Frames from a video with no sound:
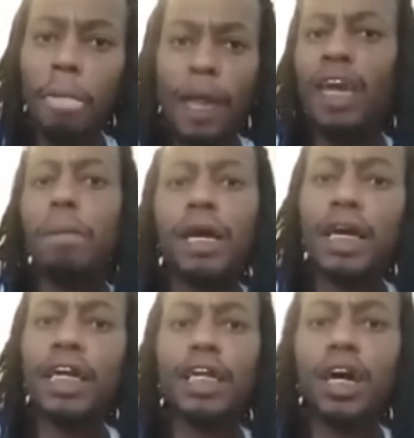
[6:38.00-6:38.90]
They didn't
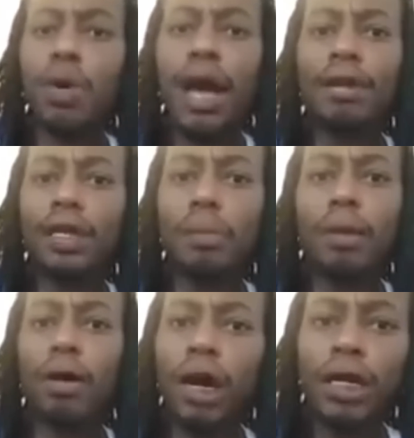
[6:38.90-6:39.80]
pick us to go out to the
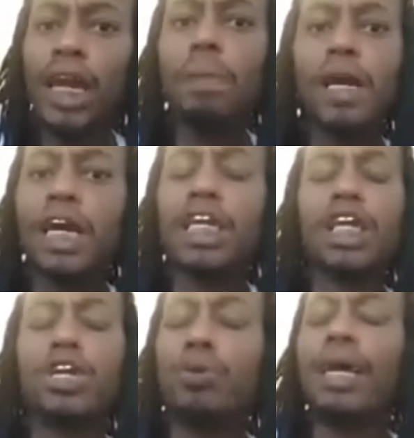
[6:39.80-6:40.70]
bar. They didn't pick us
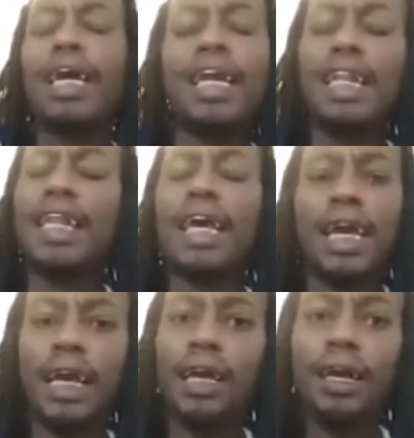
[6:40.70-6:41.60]
to do
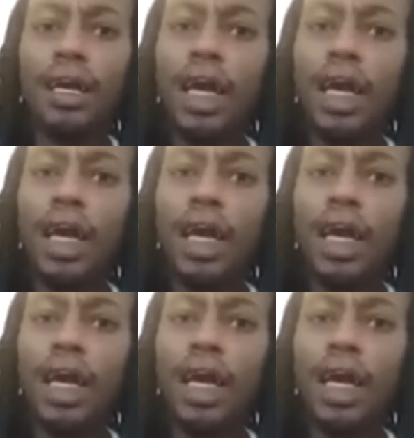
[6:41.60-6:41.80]
anything.